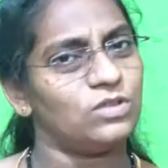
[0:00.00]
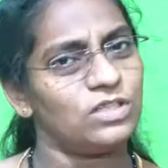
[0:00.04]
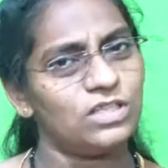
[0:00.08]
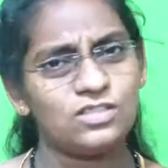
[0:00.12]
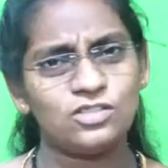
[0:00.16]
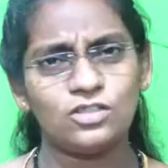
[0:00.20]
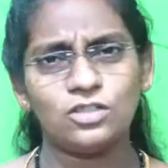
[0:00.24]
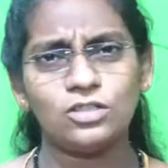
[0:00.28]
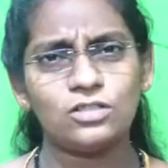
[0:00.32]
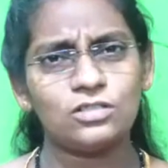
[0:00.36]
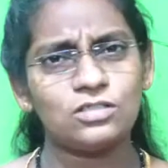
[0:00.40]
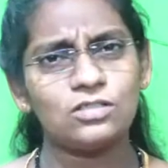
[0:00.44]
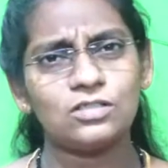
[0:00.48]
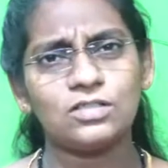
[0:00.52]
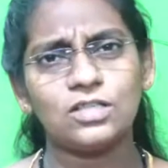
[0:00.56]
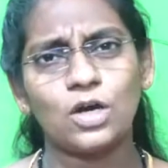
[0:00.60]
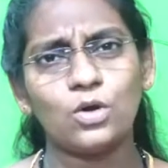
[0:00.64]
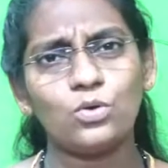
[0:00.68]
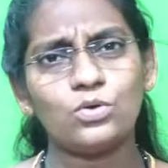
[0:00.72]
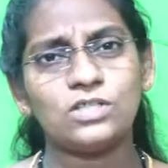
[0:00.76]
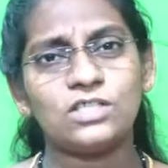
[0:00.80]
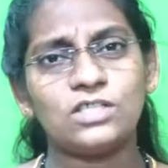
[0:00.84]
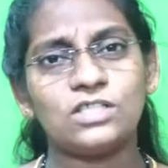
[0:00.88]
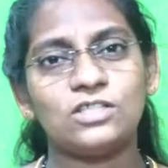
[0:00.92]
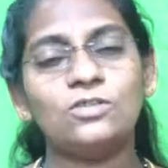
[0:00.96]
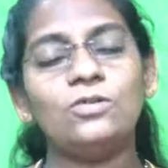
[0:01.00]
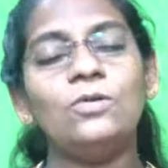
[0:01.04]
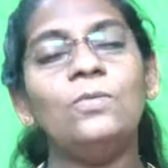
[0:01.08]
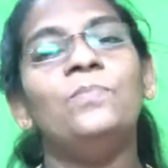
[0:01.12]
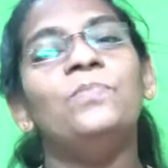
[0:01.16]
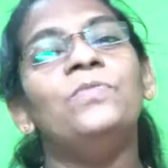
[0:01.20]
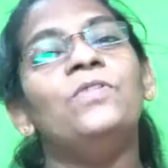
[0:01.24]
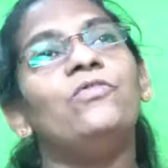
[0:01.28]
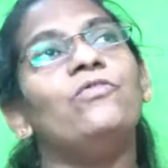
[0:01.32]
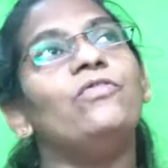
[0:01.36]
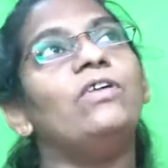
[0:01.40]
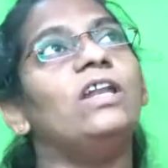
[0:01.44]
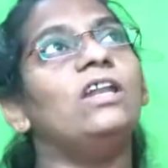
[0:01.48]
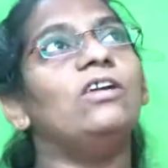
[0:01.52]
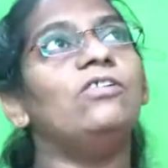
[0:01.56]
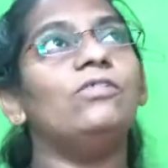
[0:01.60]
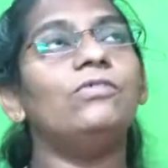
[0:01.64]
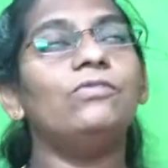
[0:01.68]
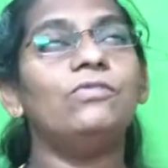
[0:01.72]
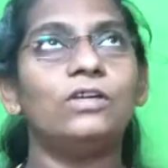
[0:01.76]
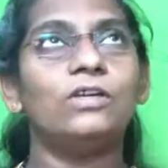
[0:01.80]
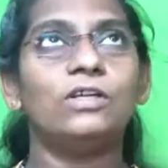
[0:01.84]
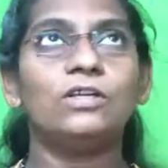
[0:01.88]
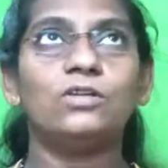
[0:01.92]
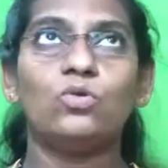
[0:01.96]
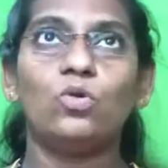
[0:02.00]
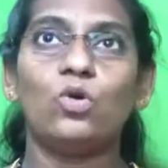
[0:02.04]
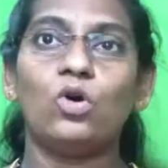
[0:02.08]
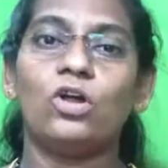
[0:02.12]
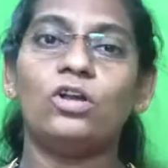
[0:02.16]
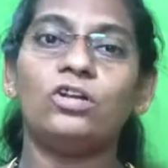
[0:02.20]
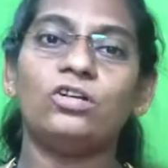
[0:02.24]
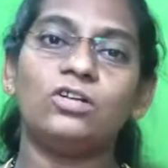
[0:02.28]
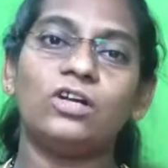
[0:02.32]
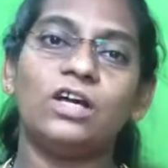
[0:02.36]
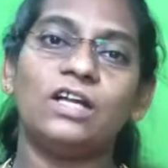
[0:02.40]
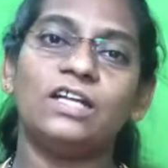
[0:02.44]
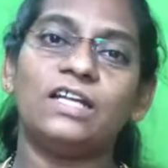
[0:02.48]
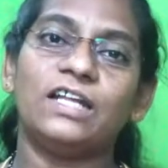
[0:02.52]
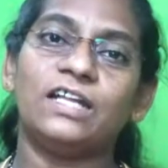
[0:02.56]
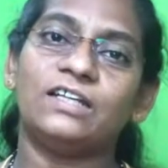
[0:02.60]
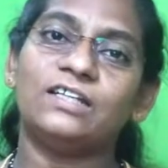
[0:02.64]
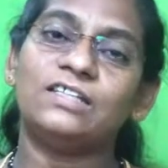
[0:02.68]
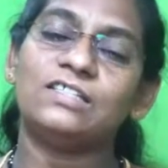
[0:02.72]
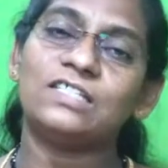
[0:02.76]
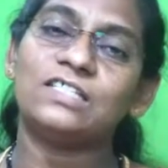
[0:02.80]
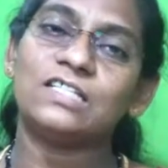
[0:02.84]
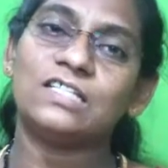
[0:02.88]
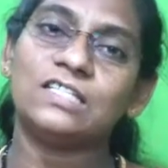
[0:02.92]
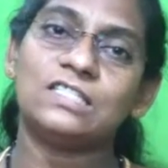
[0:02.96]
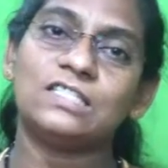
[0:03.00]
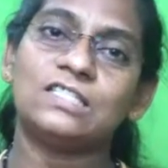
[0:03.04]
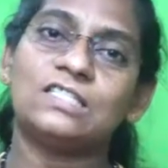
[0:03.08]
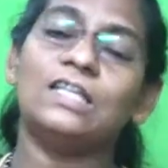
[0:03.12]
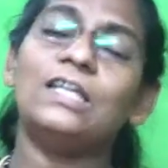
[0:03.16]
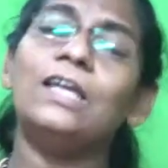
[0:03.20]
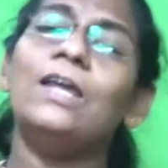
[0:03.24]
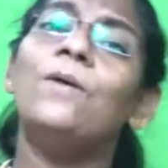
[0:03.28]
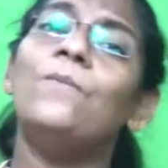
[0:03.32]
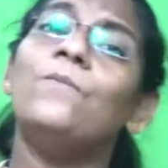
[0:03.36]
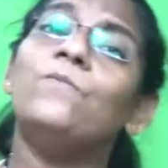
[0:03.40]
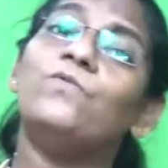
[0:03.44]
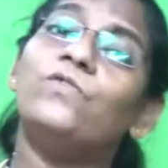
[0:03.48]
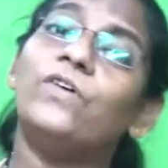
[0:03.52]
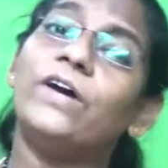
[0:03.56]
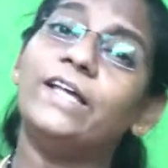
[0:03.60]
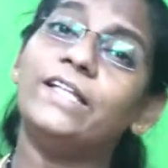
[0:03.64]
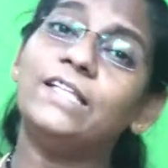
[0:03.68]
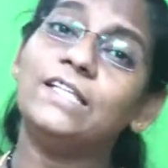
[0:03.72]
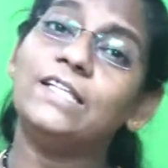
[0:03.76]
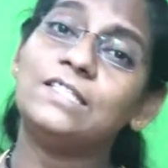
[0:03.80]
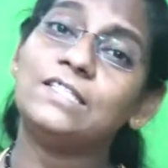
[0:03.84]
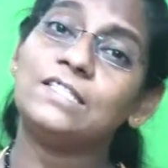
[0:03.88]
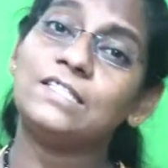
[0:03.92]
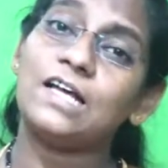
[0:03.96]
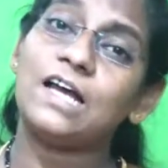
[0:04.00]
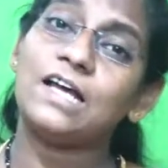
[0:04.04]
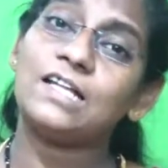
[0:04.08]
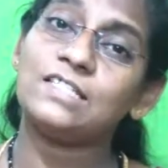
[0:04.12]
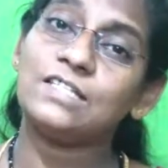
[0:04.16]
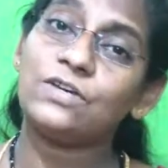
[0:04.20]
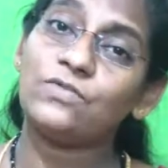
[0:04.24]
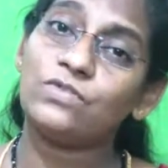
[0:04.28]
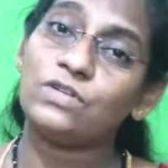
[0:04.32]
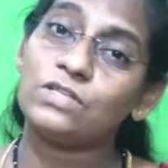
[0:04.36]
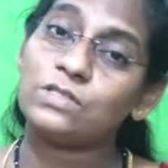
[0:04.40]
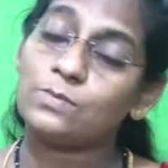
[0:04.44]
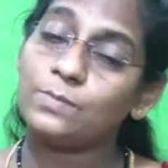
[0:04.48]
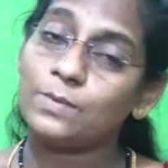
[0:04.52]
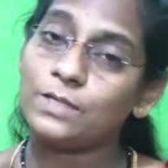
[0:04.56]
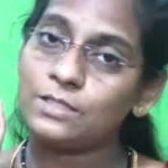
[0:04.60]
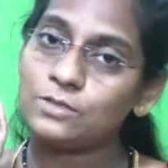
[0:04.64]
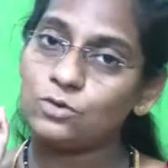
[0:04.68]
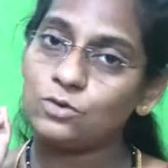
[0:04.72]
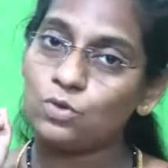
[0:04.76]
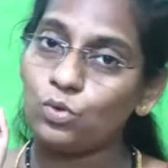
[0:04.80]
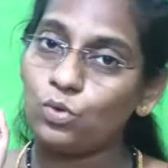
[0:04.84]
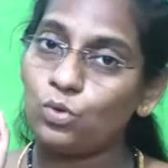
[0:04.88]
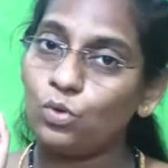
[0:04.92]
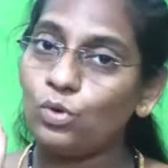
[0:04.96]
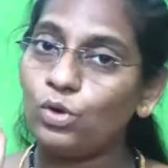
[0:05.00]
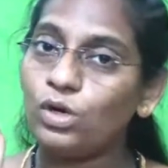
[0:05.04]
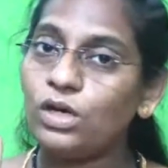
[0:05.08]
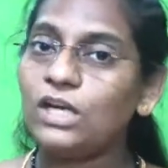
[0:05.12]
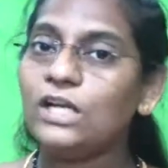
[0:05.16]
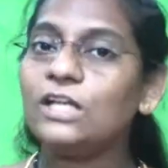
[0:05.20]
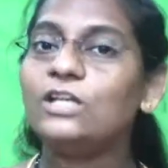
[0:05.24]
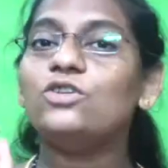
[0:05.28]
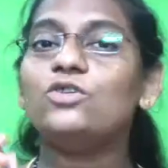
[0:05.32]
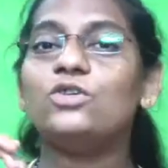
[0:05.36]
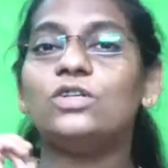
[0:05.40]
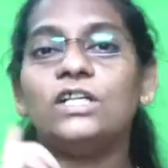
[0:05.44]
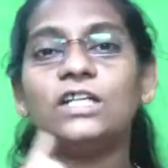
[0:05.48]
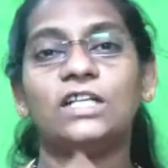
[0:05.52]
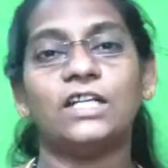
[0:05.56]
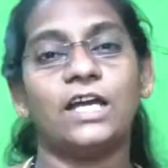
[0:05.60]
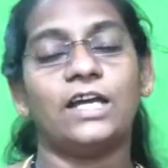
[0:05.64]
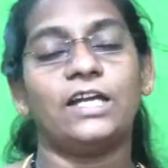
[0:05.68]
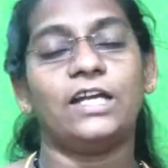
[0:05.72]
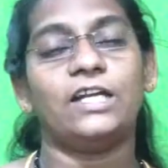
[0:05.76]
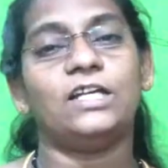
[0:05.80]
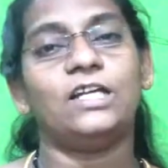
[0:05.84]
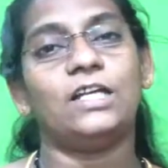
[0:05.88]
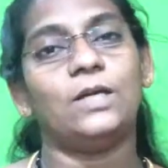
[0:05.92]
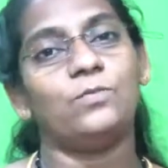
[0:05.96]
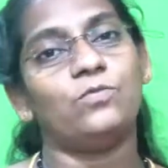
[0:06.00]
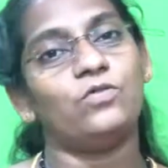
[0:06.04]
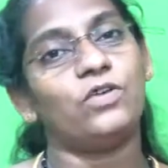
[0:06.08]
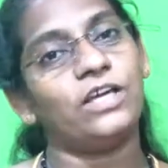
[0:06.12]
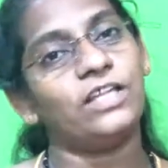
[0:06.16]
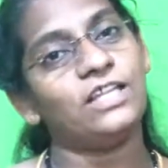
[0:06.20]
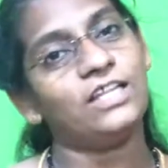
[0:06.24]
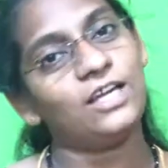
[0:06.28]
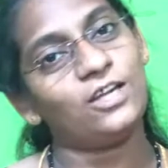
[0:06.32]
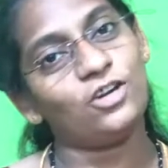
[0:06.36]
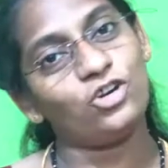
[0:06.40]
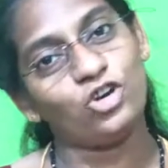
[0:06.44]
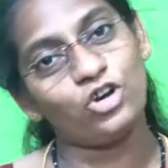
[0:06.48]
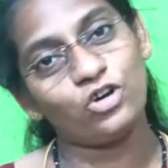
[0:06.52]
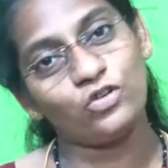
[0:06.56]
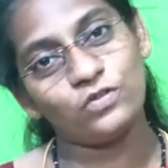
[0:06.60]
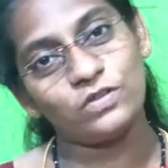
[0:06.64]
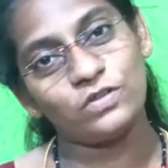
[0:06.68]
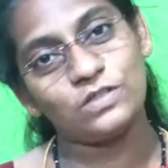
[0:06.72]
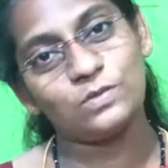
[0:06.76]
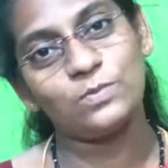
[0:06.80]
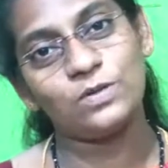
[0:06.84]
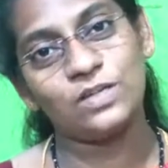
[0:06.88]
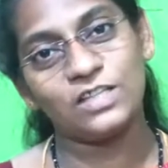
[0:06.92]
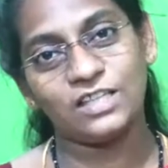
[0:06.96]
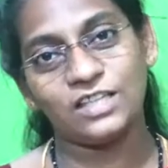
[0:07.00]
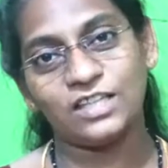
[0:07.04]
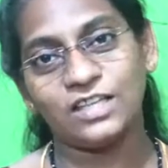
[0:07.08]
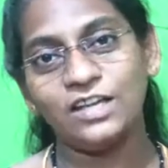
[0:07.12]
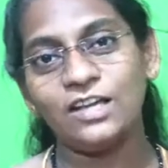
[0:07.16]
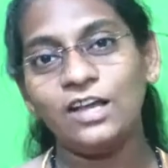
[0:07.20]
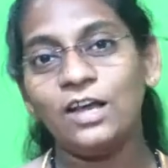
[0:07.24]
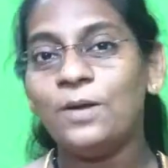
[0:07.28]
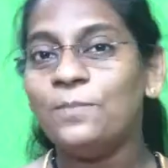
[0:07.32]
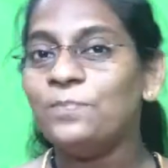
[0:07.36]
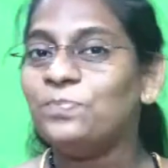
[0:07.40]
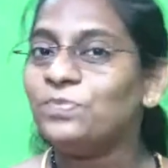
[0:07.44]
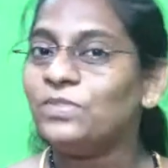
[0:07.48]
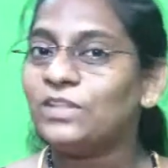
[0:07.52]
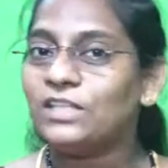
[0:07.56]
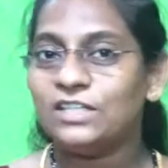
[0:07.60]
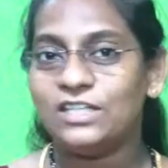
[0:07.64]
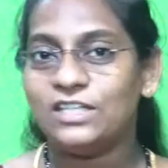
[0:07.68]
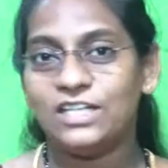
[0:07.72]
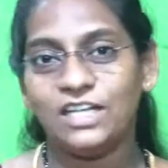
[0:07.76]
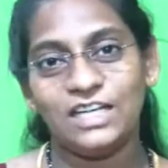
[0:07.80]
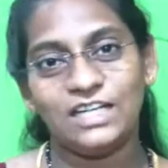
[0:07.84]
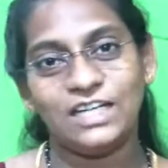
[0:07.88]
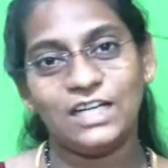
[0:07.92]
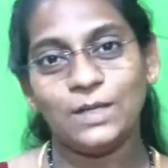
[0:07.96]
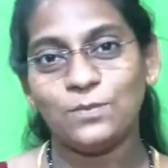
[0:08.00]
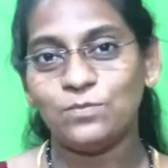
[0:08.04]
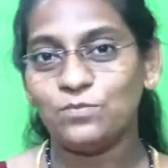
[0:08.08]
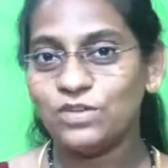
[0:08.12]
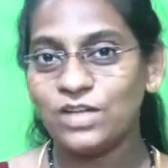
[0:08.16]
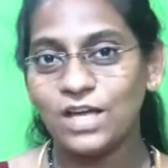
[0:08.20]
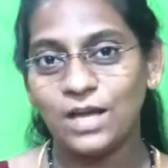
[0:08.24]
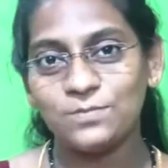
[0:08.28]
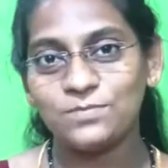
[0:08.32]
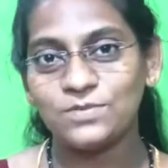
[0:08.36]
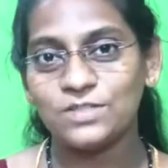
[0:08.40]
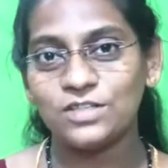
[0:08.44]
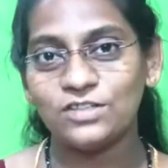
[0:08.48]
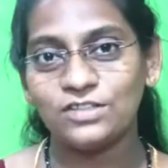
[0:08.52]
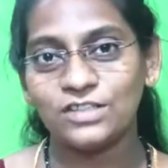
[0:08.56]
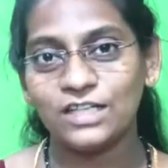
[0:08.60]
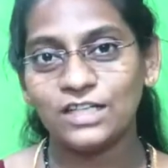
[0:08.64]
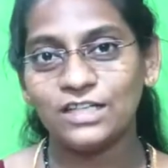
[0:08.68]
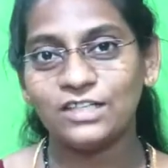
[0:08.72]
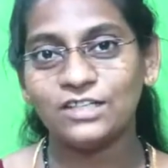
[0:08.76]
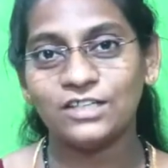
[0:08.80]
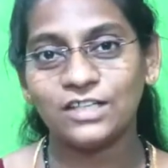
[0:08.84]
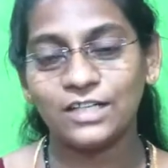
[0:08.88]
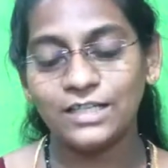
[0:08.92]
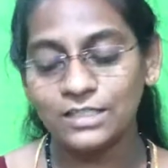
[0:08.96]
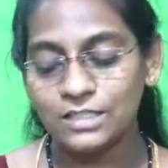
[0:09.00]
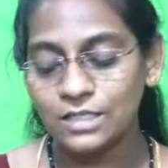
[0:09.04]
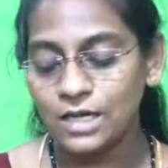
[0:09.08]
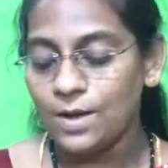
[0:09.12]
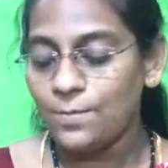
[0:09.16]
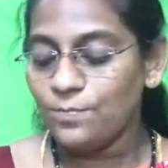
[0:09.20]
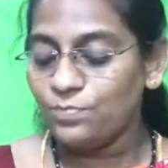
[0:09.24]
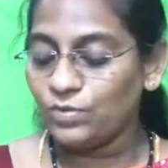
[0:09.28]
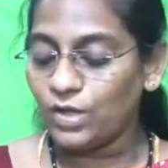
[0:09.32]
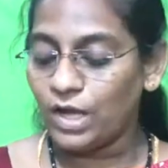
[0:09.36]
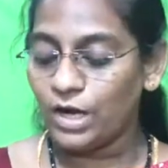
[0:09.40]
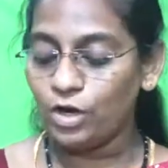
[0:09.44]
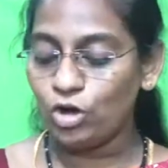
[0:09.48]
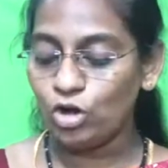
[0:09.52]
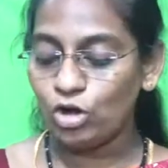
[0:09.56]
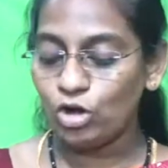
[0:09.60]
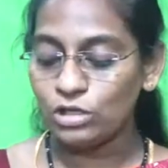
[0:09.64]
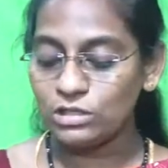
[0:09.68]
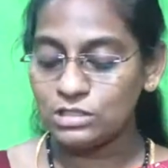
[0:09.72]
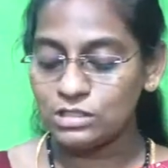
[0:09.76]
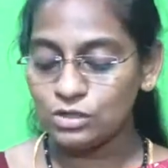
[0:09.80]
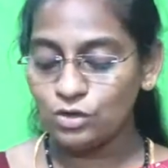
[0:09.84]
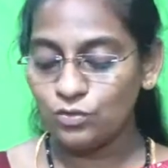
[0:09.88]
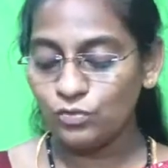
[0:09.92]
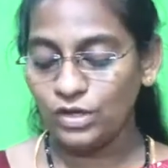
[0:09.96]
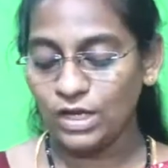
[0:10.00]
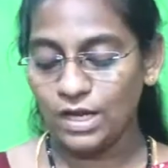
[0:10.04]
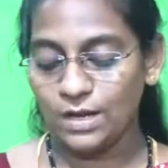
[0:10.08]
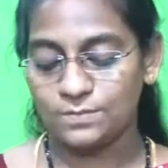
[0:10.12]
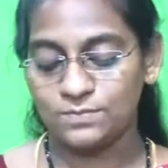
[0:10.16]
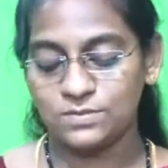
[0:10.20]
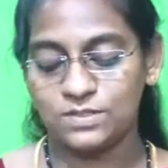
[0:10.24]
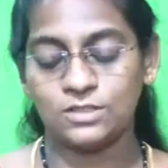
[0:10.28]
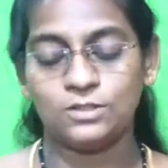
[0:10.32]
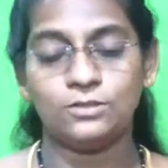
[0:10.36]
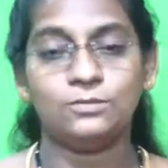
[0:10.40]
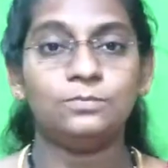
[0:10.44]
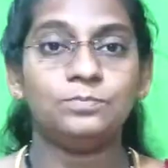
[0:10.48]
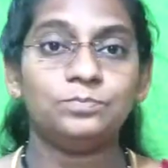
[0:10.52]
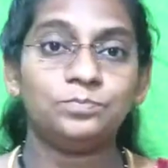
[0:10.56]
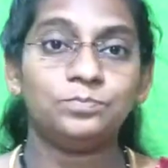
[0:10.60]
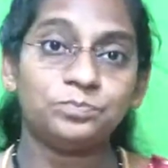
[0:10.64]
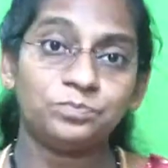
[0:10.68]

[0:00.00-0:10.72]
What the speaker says: These are also doubts, no? Whenever we go on to our terrace and see why these stars are visible only during night time, why they are not visible in the daytime. We observe that, right? And also we observe